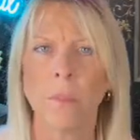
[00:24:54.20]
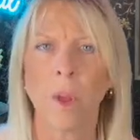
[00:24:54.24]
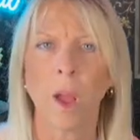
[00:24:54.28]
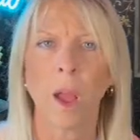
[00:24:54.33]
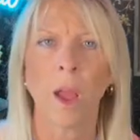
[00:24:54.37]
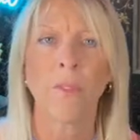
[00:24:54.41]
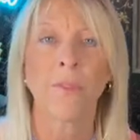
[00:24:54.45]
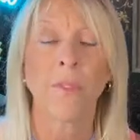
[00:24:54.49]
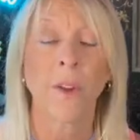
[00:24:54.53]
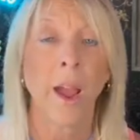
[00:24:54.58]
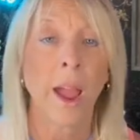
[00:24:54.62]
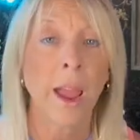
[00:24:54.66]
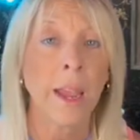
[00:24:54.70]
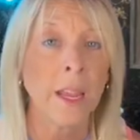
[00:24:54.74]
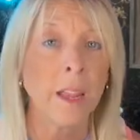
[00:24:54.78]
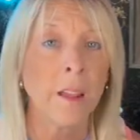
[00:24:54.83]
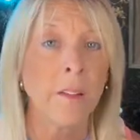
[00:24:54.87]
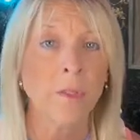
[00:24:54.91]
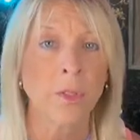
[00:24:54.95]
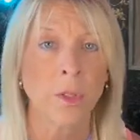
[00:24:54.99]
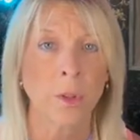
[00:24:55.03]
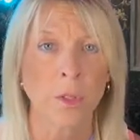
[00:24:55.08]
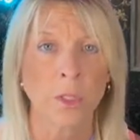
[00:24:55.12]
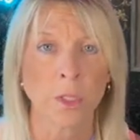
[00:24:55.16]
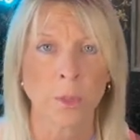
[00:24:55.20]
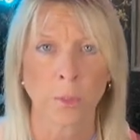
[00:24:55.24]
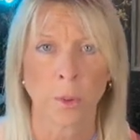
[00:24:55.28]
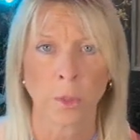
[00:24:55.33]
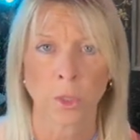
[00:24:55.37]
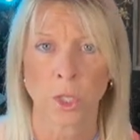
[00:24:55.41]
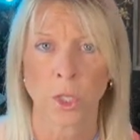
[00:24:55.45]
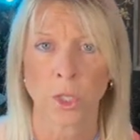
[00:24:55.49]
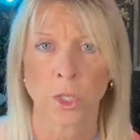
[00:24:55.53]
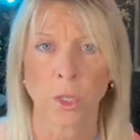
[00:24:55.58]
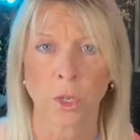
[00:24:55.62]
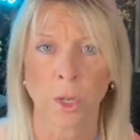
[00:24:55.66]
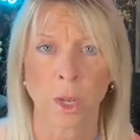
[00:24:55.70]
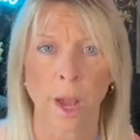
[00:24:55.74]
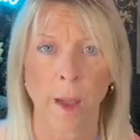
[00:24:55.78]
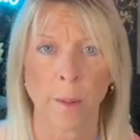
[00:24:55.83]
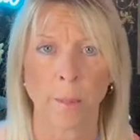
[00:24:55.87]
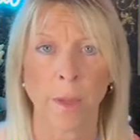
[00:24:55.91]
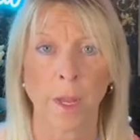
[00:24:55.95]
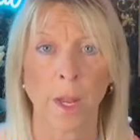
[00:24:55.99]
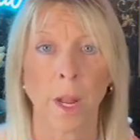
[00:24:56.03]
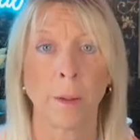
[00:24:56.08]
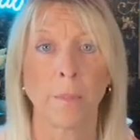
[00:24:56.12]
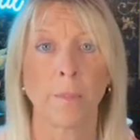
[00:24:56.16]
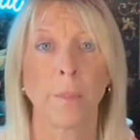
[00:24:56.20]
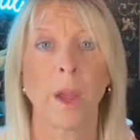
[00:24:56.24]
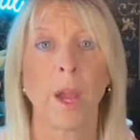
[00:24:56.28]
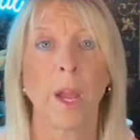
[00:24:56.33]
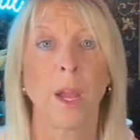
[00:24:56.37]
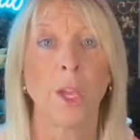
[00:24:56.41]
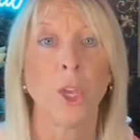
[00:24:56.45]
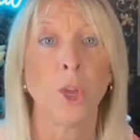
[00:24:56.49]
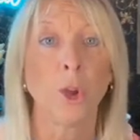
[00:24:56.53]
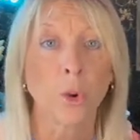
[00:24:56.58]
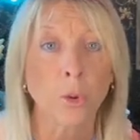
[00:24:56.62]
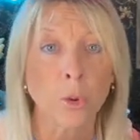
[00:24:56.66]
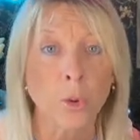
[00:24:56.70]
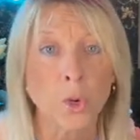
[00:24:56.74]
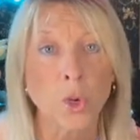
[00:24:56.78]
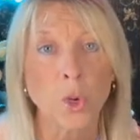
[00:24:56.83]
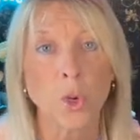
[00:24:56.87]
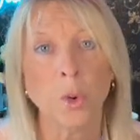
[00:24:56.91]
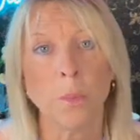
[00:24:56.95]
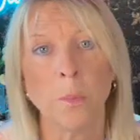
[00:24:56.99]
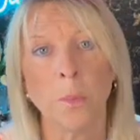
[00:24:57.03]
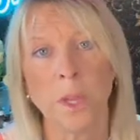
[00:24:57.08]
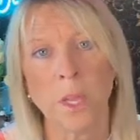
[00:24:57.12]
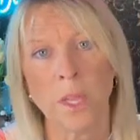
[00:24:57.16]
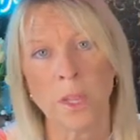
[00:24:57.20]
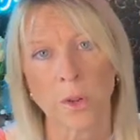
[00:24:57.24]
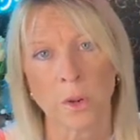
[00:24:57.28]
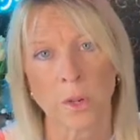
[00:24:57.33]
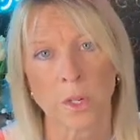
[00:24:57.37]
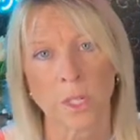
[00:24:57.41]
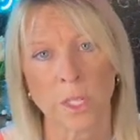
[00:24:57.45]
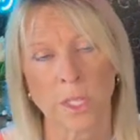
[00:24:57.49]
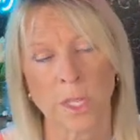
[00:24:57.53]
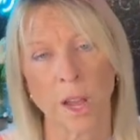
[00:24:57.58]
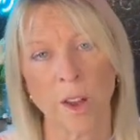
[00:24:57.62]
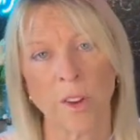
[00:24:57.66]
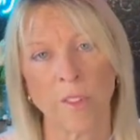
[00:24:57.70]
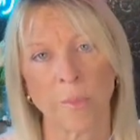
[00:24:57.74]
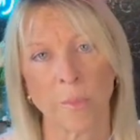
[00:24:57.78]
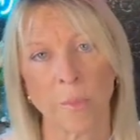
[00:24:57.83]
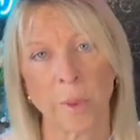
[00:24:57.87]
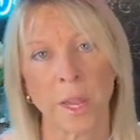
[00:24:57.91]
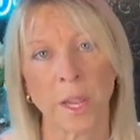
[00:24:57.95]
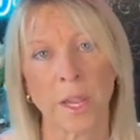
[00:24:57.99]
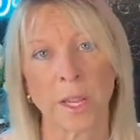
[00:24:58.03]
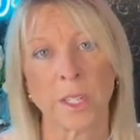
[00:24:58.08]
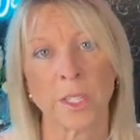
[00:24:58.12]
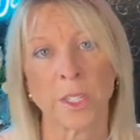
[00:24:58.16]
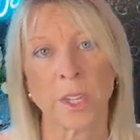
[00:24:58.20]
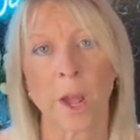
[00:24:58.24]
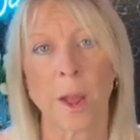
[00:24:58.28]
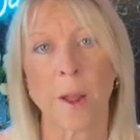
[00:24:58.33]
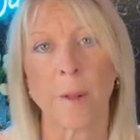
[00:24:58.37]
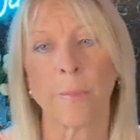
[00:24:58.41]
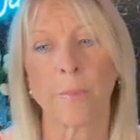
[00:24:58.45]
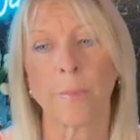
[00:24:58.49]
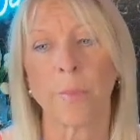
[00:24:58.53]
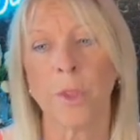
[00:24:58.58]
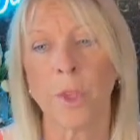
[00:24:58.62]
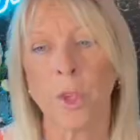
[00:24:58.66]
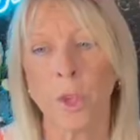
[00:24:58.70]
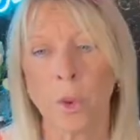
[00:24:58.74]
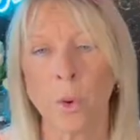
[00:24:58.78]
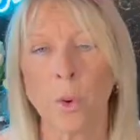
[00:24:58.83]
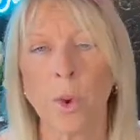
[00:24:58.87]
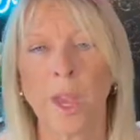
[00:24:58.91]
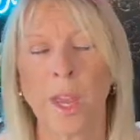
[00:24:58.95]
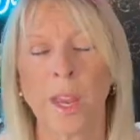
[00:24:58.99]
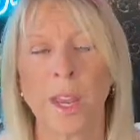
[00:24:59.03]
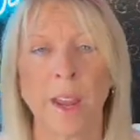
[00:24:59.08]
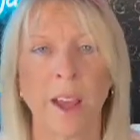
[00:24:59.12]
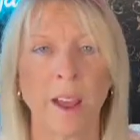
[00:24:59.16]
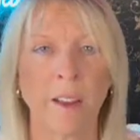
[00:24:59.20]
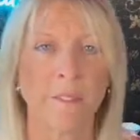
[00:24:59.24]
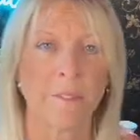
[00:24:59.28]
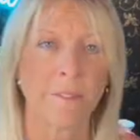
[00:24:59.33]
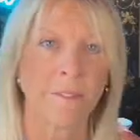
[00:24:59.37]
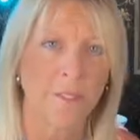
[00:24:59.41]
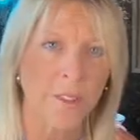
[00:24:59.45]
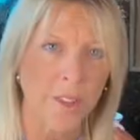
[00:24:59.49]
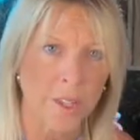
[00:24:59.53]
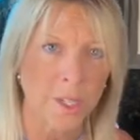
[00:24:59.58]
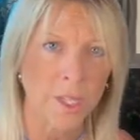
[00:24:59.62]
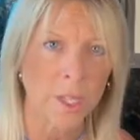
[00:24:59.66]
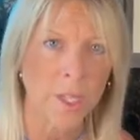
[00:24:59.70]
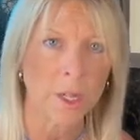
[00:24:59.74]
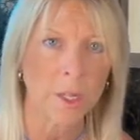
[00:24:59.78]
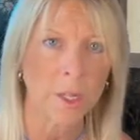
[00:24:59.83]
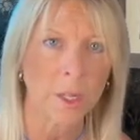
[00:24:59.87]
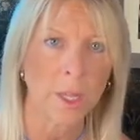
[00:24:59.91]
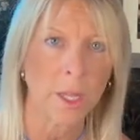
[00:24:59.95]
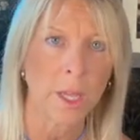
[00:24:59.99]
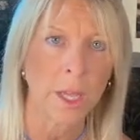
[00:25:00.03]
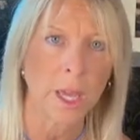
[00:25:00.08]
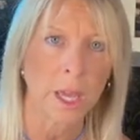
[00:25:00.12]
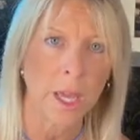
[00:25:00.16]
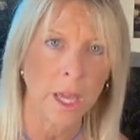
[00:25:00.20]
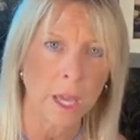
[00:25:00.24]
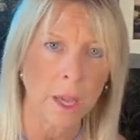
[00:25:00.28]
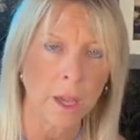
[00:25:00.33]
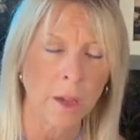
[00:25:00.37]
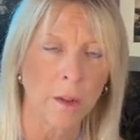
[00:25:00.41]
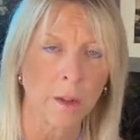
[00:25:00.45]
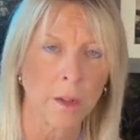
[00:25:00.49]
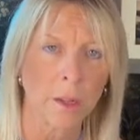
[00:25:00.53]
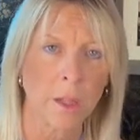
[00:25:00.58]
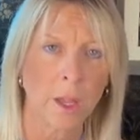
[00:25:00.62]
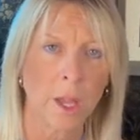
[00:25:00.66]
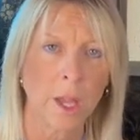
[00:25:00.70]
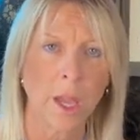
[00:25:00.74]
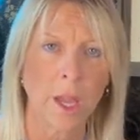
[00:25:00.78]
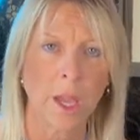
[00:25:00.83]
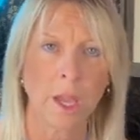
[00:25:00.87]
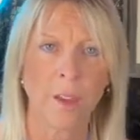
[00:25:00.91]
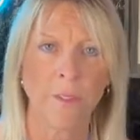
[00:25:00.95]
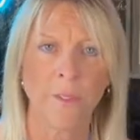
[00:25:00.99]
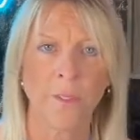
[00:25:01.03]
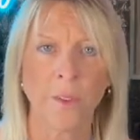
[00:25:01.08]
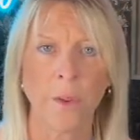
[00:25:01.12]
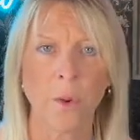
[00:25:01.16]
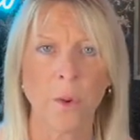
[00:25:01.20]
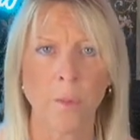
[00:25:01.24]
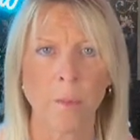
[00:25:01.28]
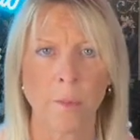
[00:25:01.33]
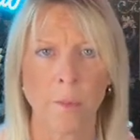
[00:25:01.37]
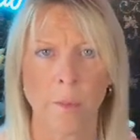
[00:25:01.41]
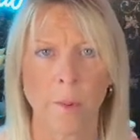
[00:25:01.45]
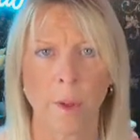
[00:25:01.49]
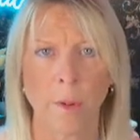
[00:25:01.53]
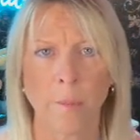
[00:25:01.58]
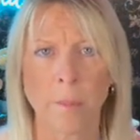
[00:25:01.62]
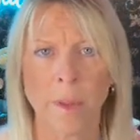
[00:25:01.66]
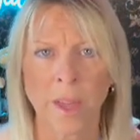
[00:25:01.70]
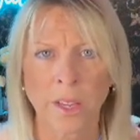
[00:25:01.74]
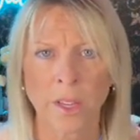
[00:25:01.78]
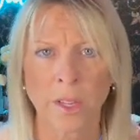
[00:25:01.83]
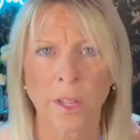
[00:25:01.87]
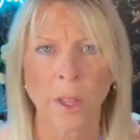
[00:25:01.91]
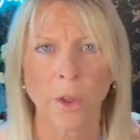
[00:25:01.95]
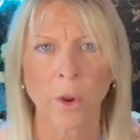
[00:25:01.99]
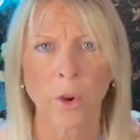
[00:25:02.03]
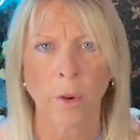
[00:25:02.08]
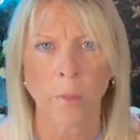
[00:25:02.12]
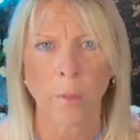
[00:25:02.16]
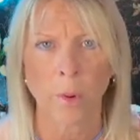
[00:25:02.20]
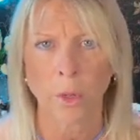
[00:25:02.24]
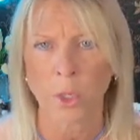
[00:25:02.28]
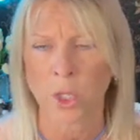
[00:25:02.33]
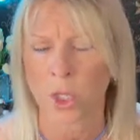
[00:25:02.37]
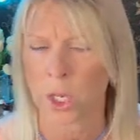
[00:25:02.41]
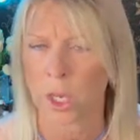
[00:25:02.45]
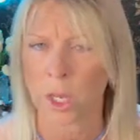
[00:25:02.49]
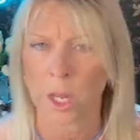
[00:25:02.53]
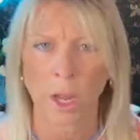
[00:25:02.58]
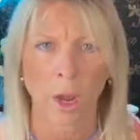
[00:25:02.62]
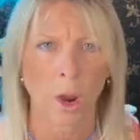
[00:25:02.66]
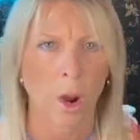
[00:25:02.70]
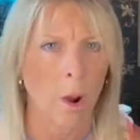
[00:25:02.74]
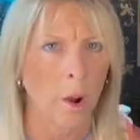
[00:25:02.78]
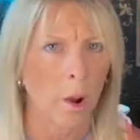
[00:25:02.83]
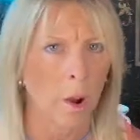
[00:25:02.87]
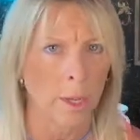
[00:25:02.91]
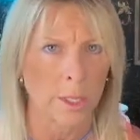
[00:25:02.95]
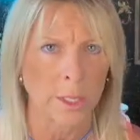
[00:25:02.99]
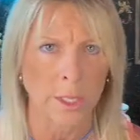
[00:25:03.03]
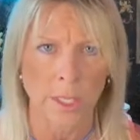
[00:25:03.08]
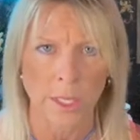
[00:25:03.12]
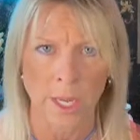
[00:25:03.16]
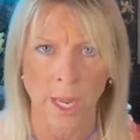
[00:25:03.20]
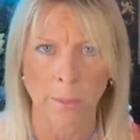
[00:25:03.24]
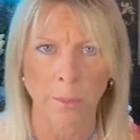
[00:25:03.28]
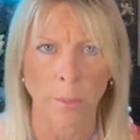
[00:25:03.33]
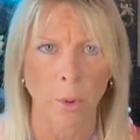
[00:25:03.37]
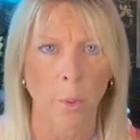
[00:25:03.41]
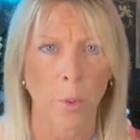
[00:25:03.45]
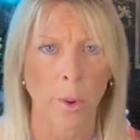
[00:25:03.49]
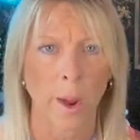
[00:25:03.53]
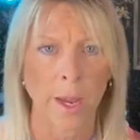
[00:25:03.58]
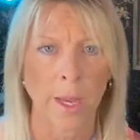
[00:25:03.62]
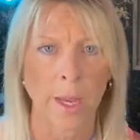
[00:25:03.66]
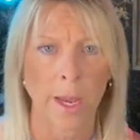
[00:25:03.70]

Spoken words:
If any of those emotions are coming up, you're dooming yourself, because you cannot physically heal if you mentally or emotionally are unstable right